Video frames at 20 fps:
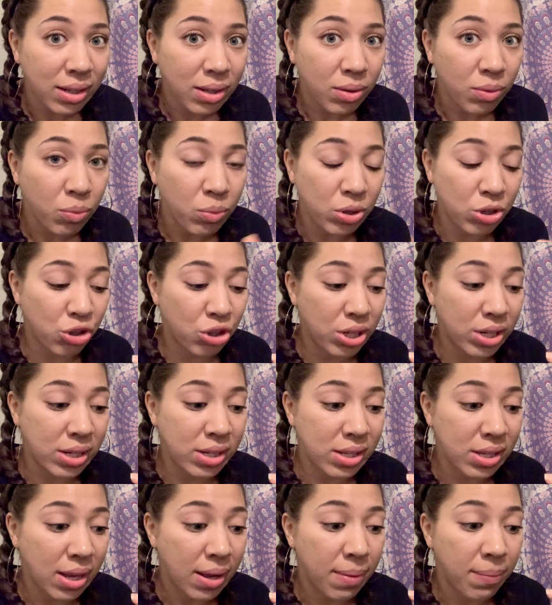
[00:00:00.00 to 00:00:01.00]
which
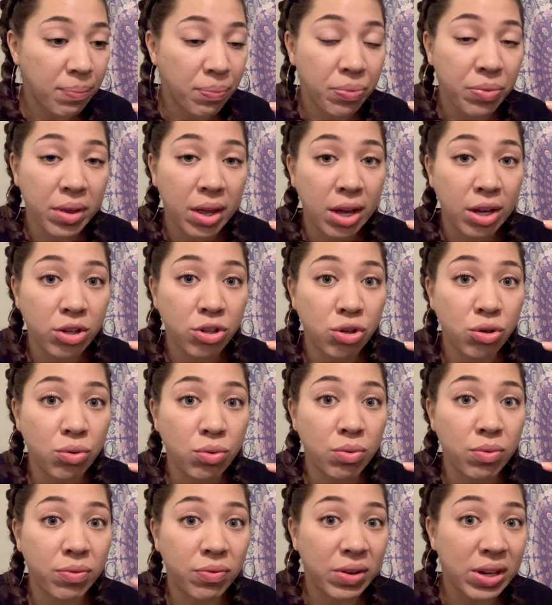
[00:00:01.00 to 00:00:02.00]
is to
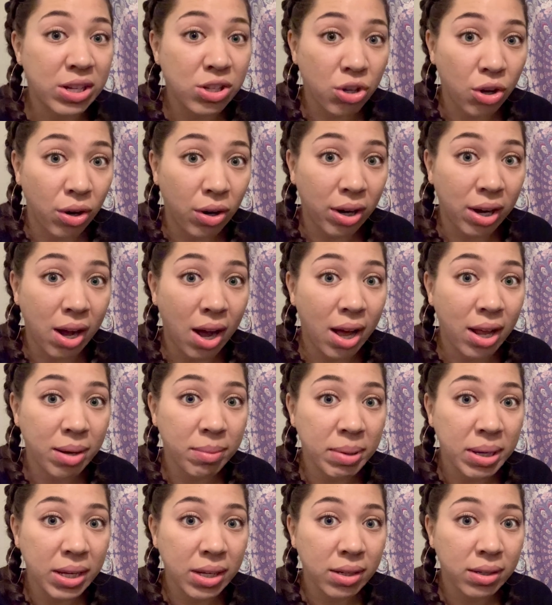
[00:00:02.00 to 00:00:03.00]
fix our
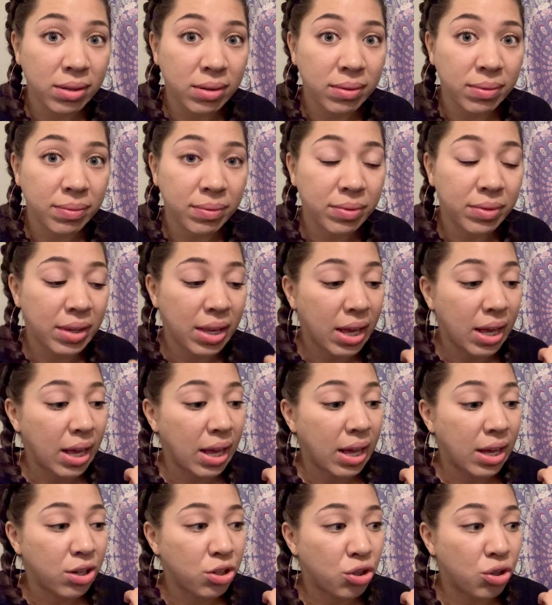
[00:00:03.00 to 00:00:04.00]
economy,
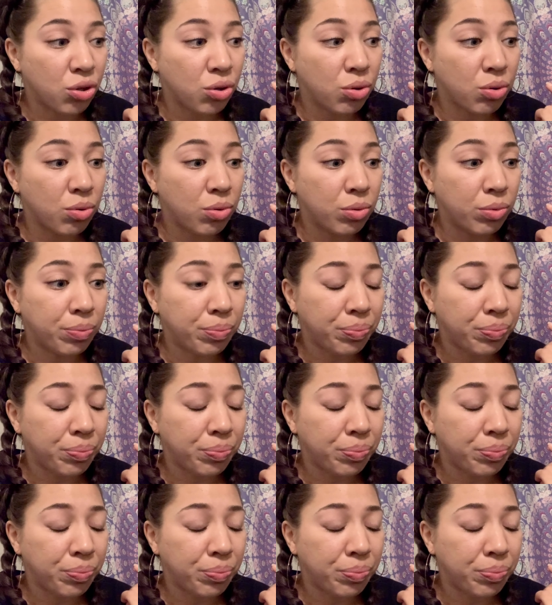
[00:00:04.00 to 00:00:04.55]
to